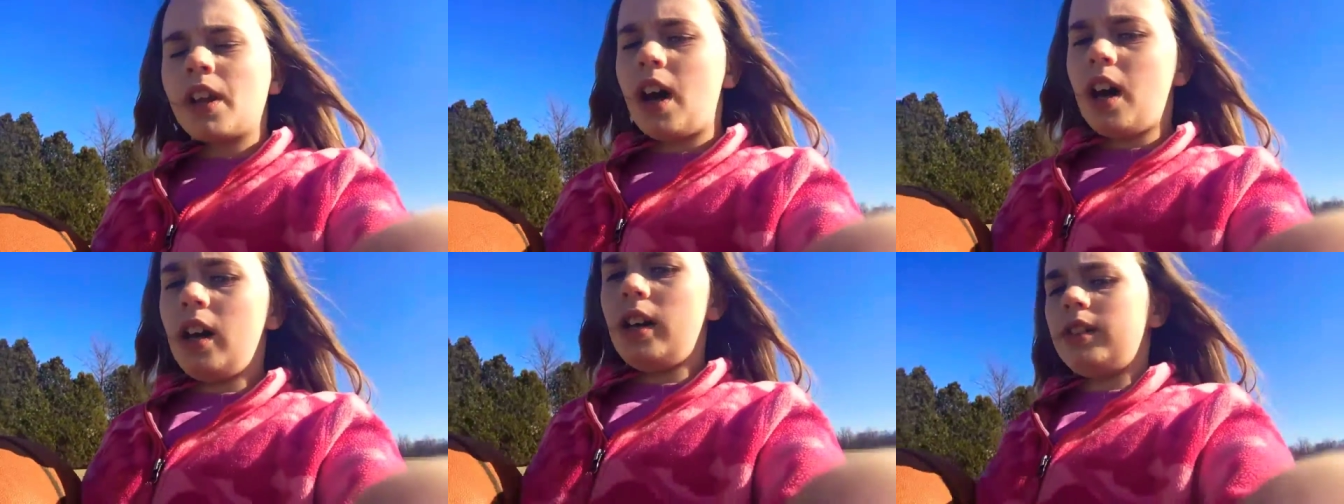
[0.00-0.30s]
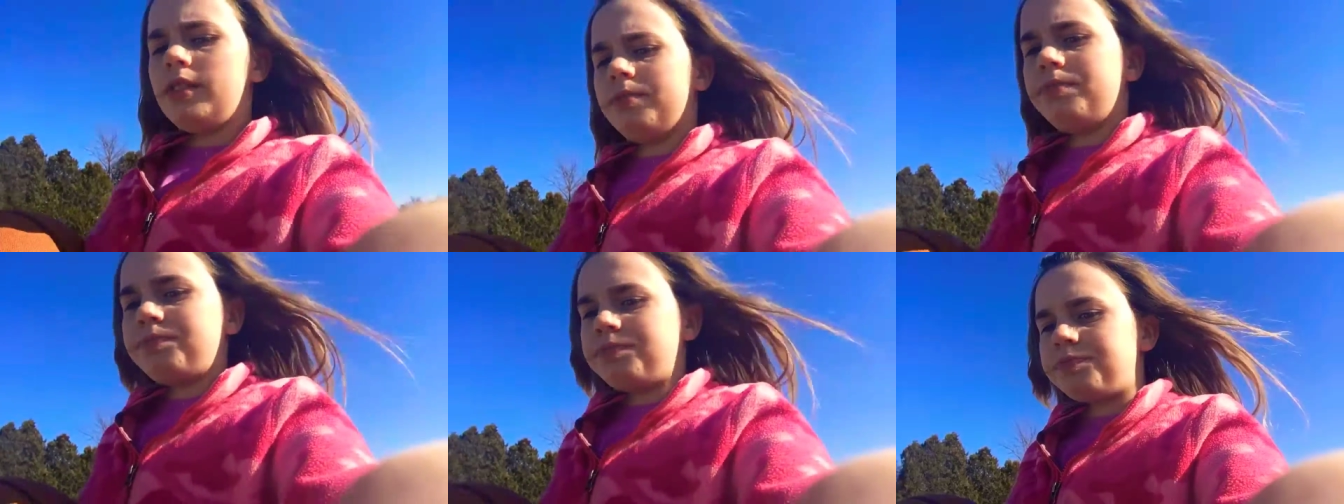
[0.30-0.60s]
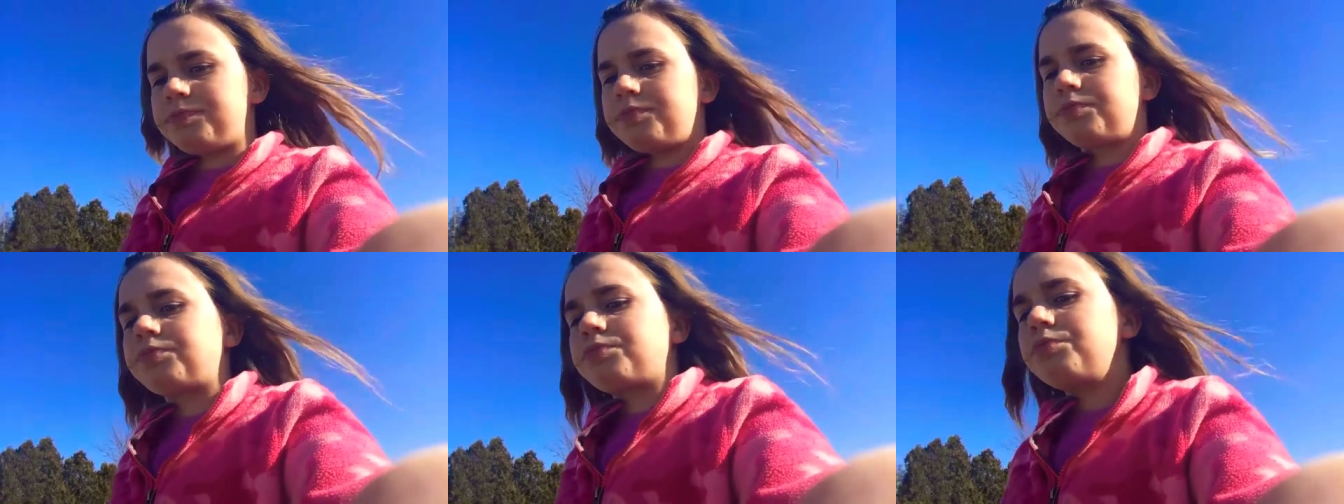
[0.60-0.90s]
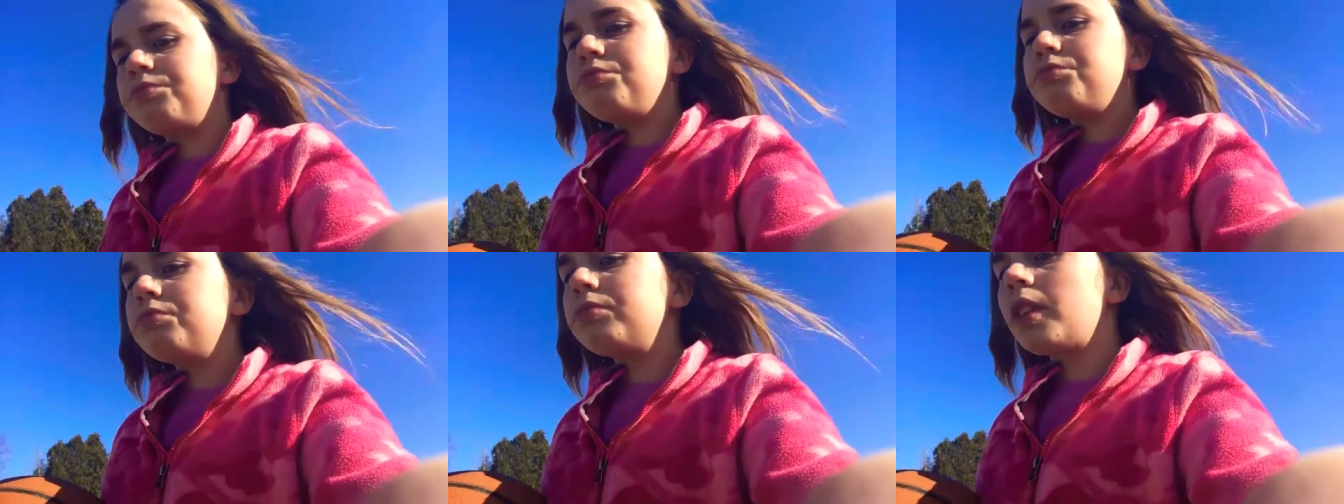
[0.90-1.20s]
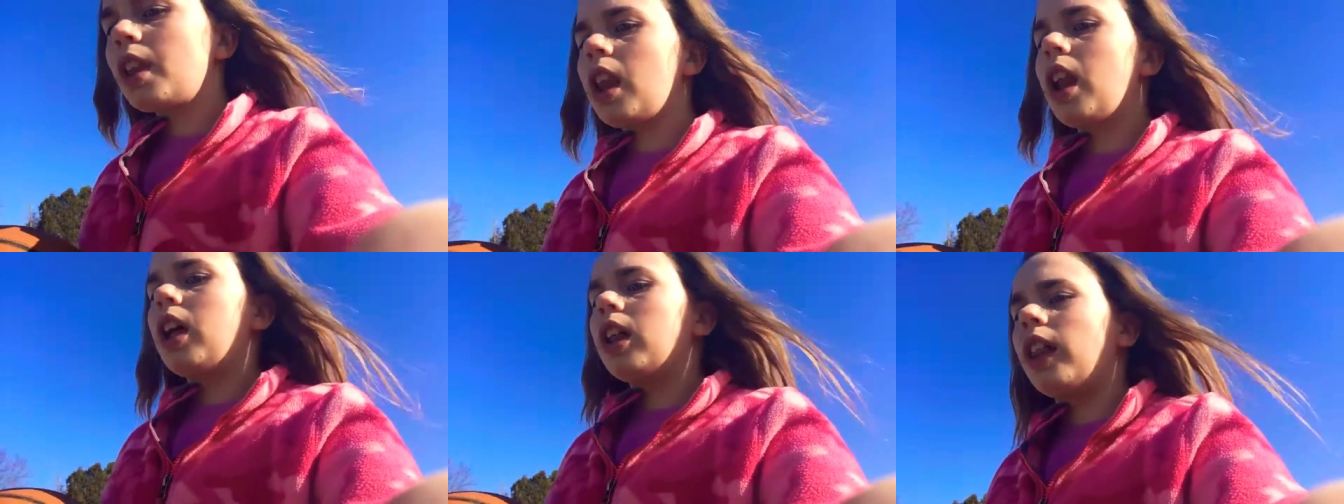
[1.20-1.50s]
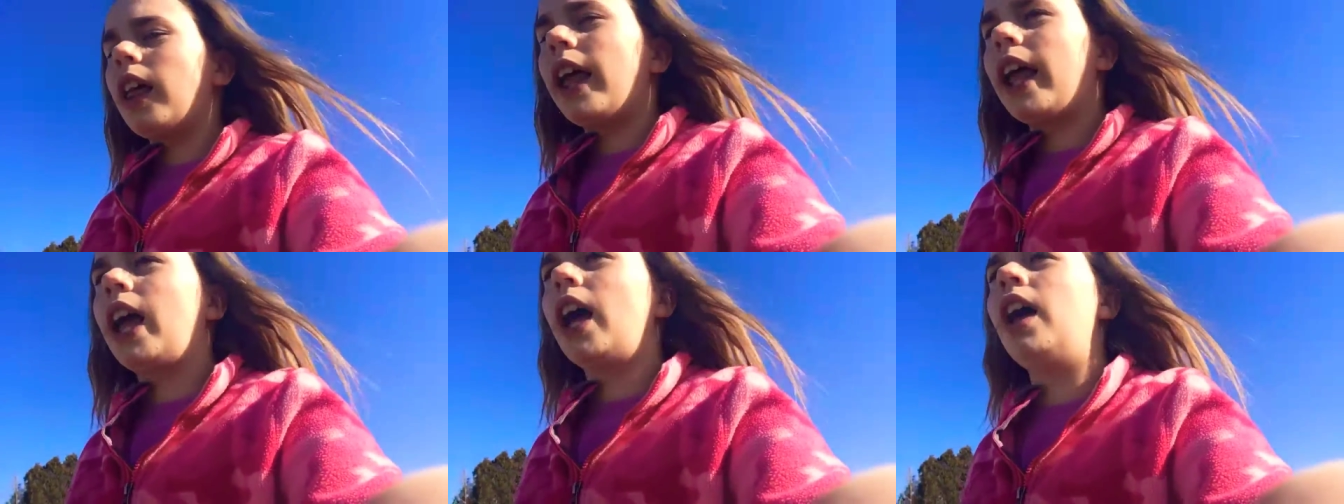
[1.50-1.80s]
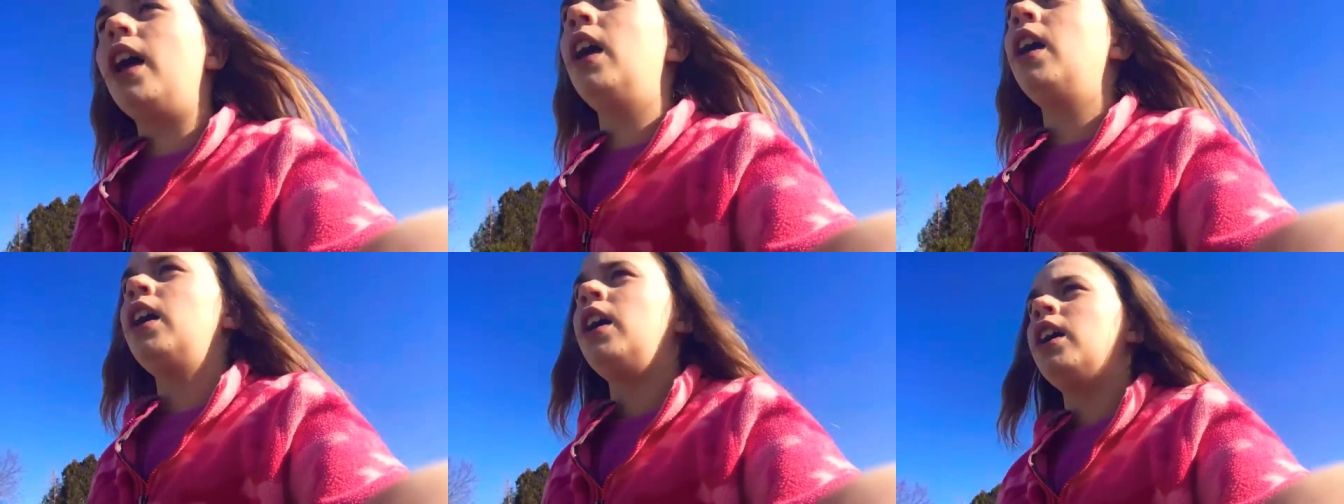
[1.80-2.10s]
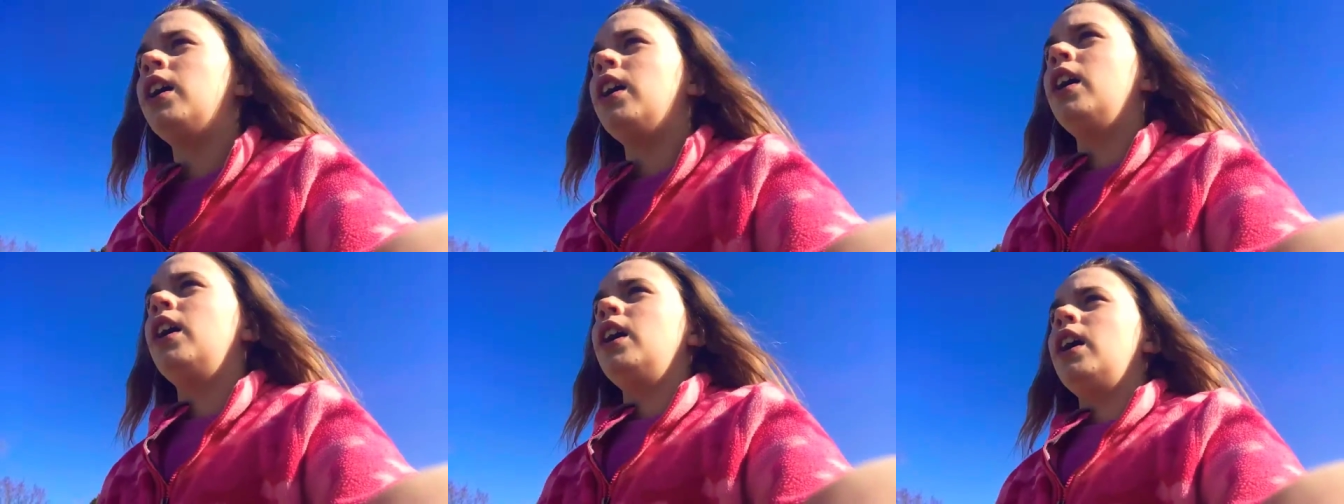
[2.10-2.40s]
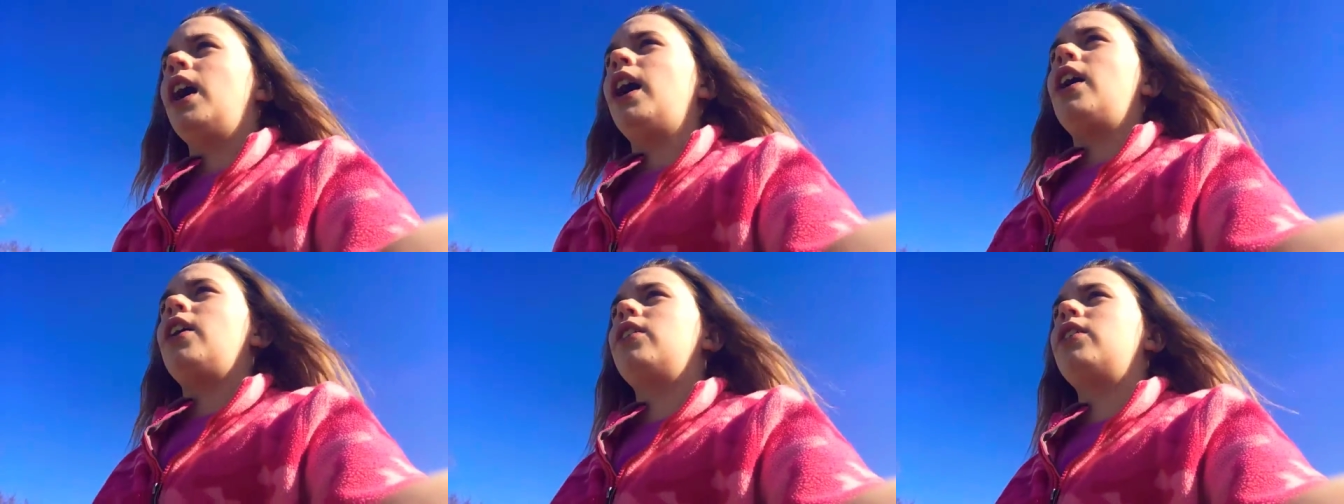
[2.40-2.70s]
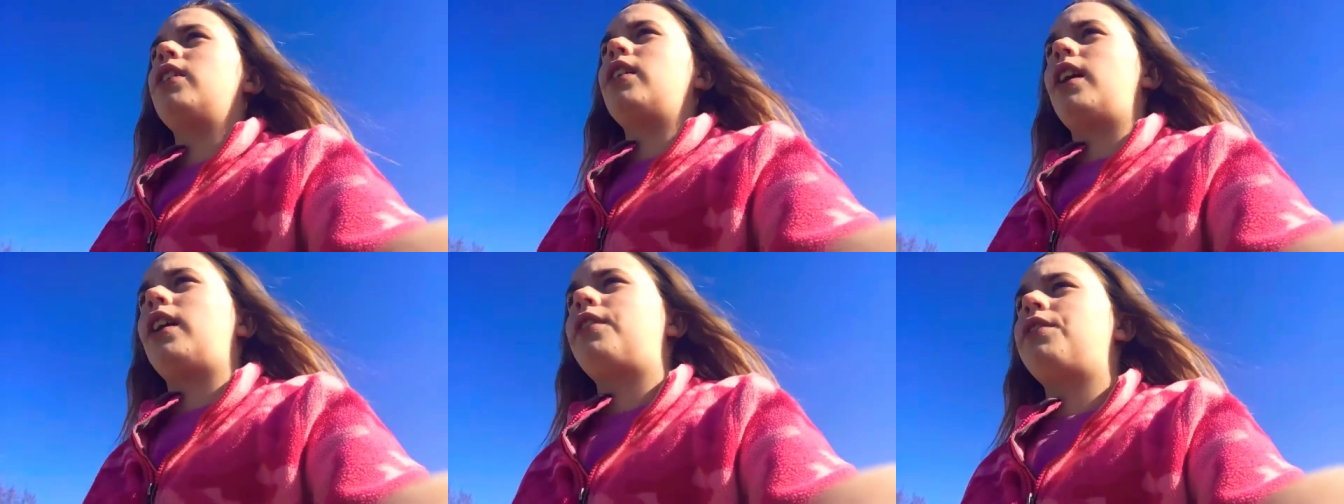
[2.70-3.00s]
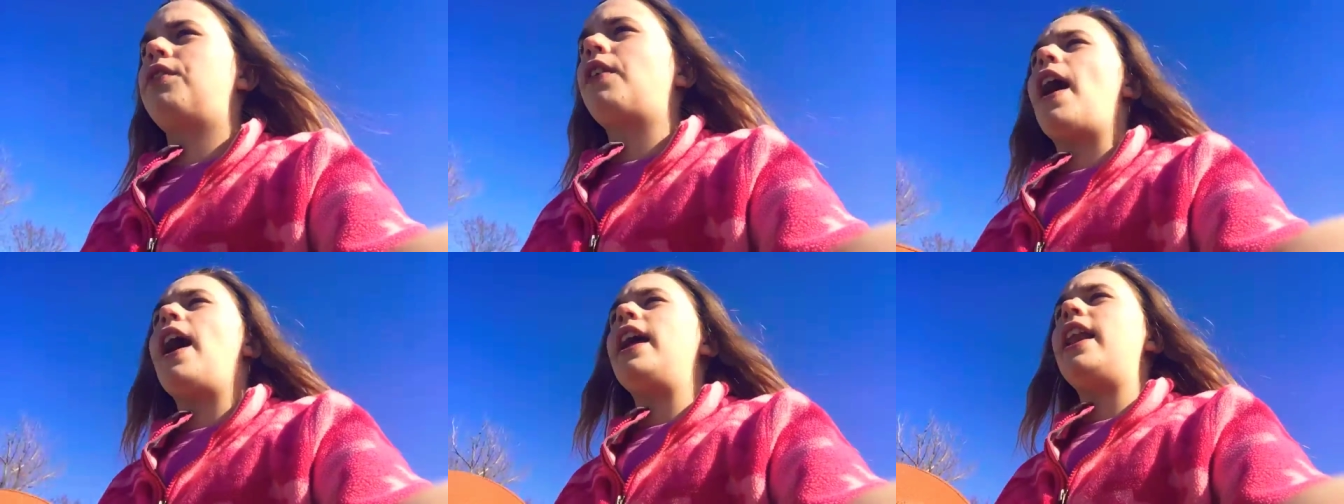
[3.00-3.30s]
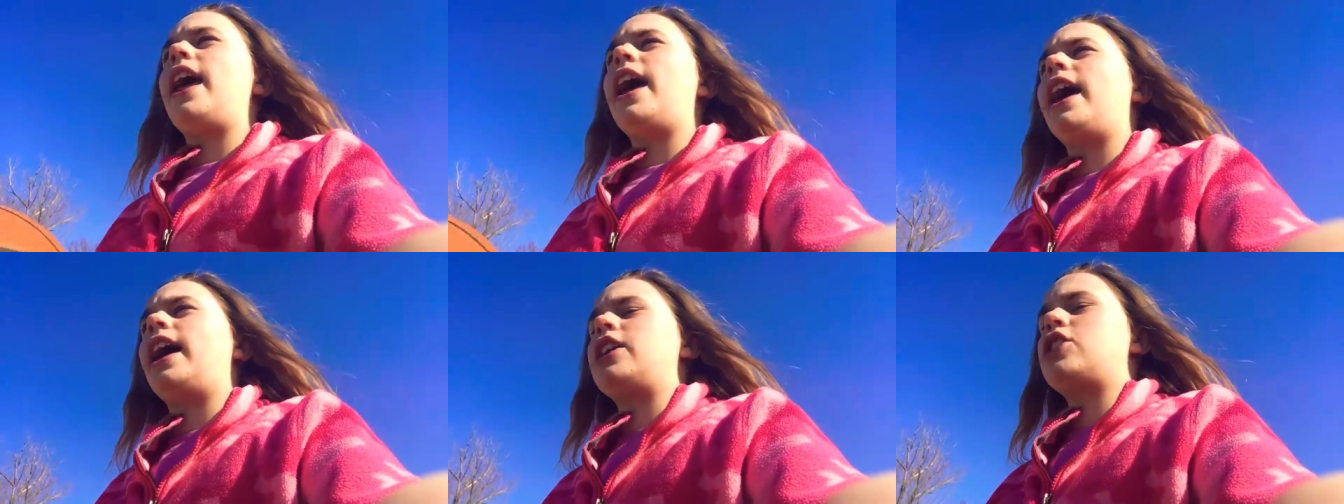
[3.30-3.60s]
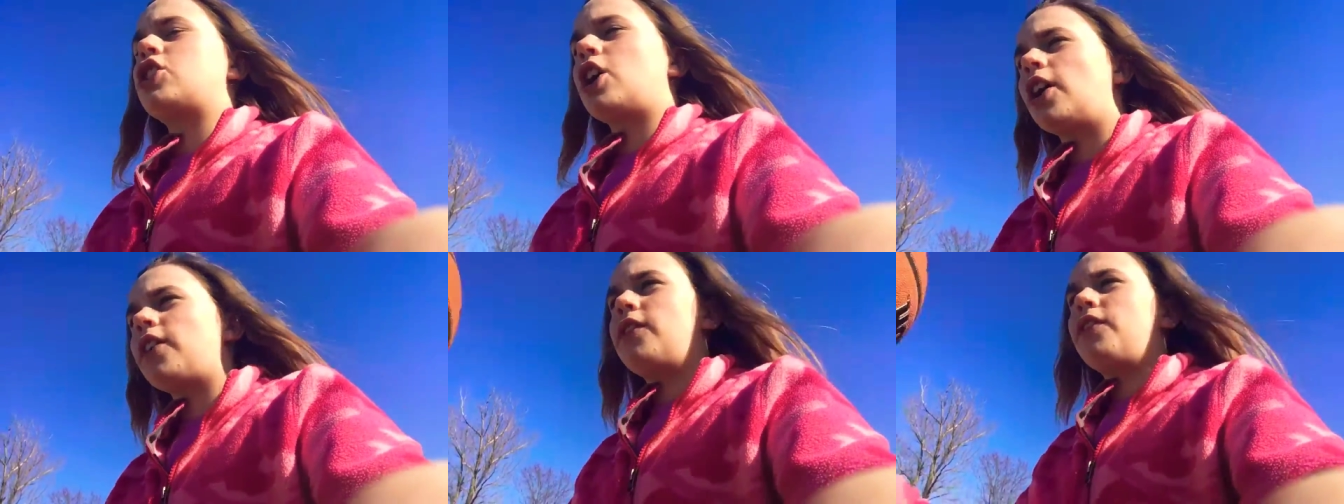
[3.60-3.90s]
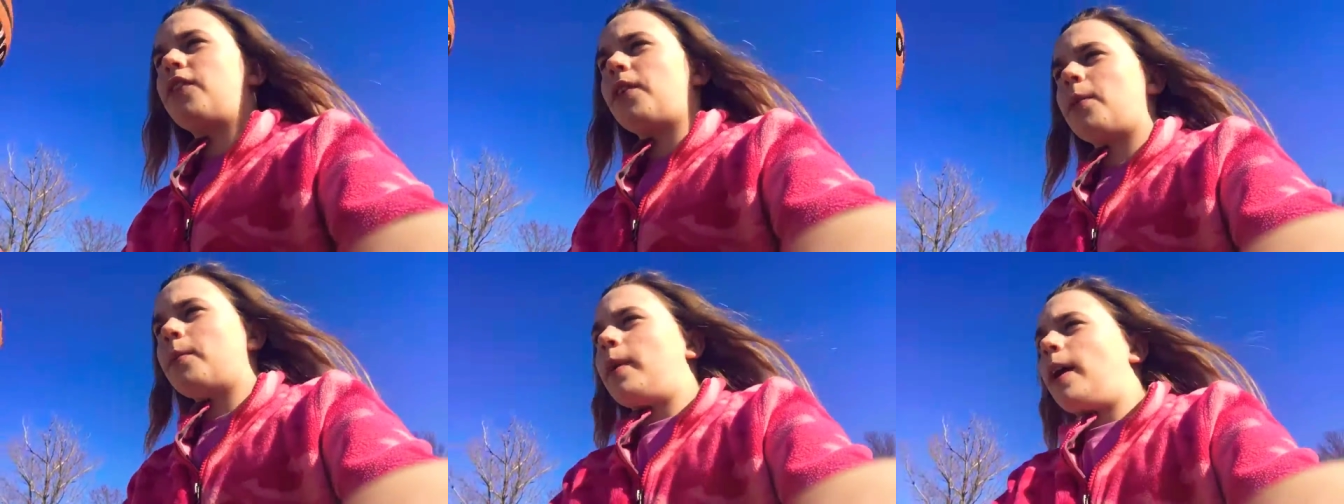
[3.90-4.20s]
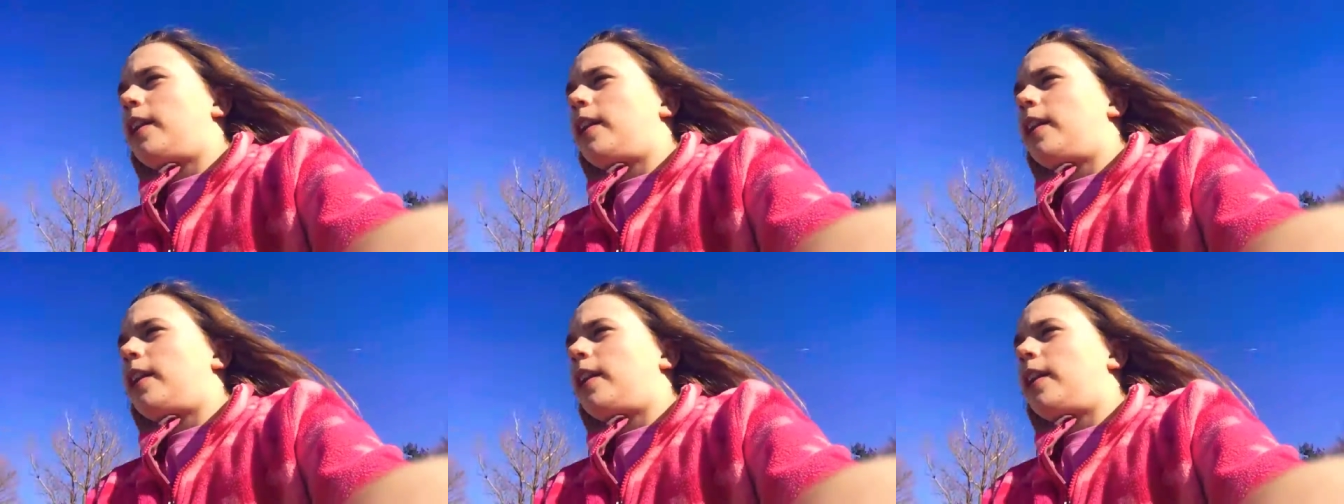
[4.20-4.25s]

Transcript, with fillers: um, like I don't know, like Friday I tried to film